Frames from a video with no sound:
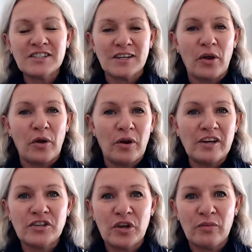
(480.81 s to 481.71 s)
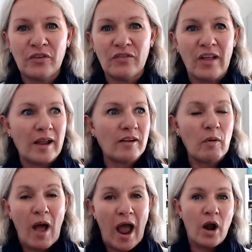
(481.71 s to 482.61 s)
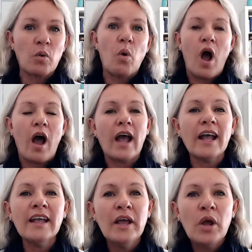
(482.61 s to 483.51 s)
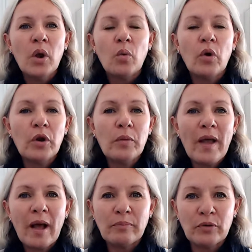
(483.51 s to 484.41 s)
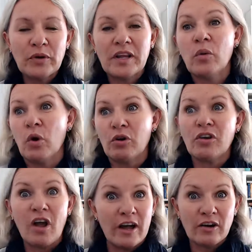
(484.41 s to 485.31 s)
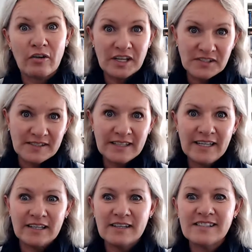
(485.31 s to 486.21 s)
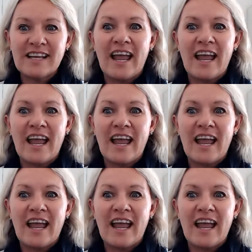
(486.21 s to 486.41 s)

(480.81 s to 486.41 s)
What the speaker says: So in terms of like RY, we're about building a world of kind and courageous leaders.